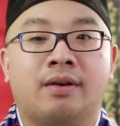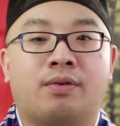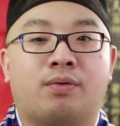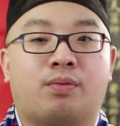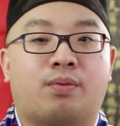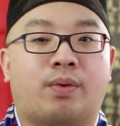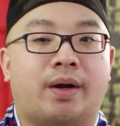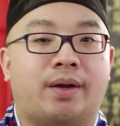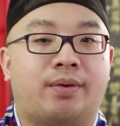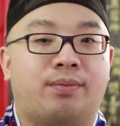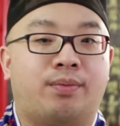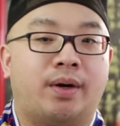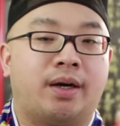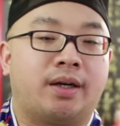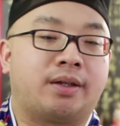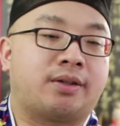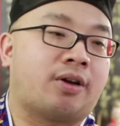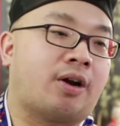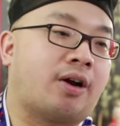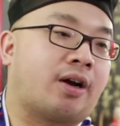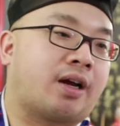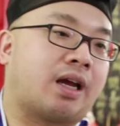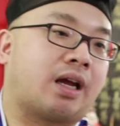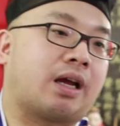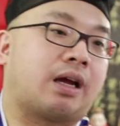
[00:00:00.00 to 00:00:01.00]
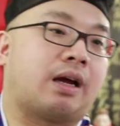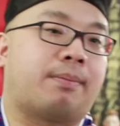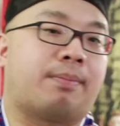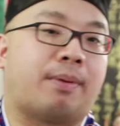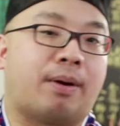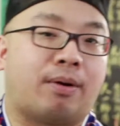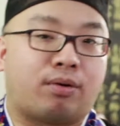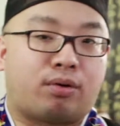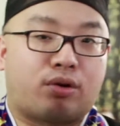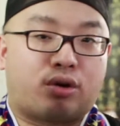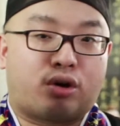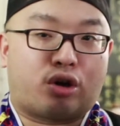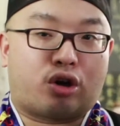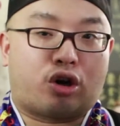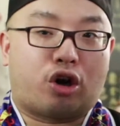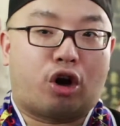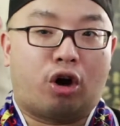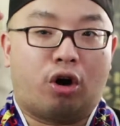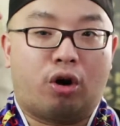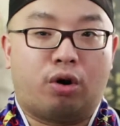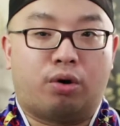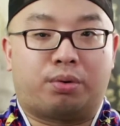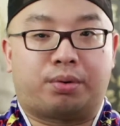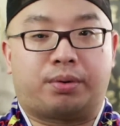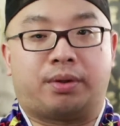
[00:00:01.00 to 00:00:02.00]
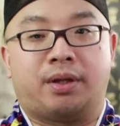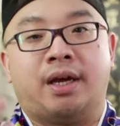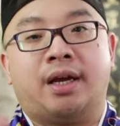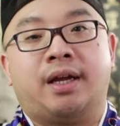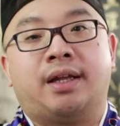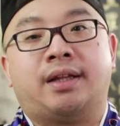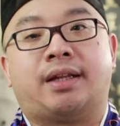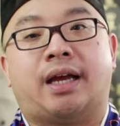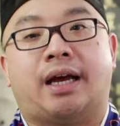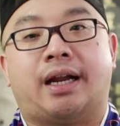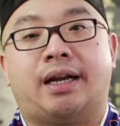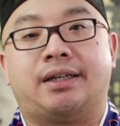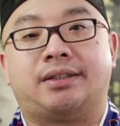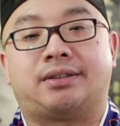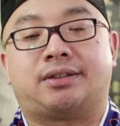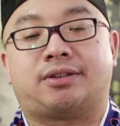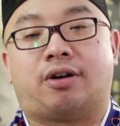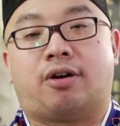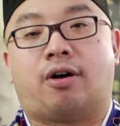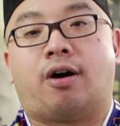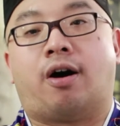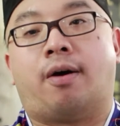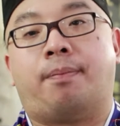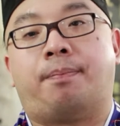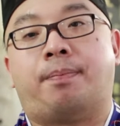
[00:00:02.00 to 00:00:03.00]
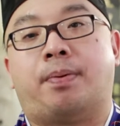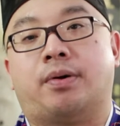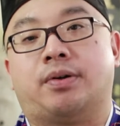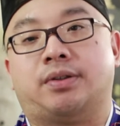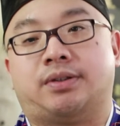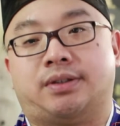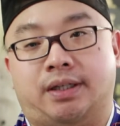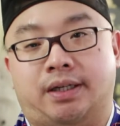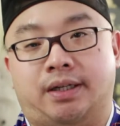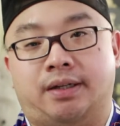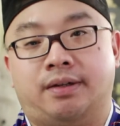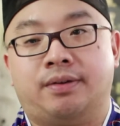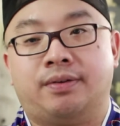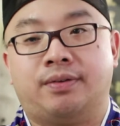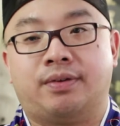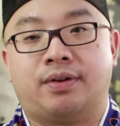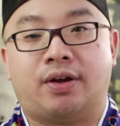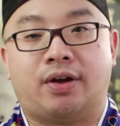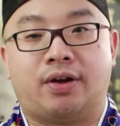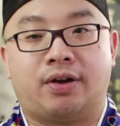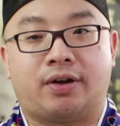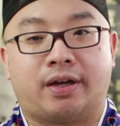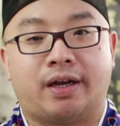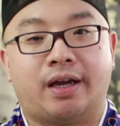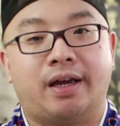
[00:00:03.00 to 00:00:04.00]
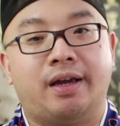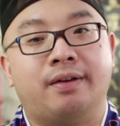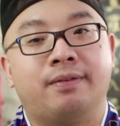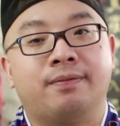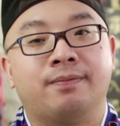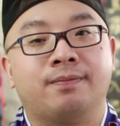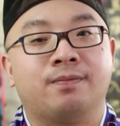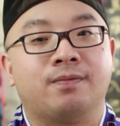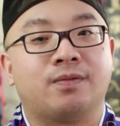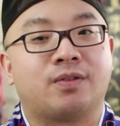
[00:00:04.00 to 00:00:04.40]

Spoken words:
When we're talking about cold, that is the opposite, okay?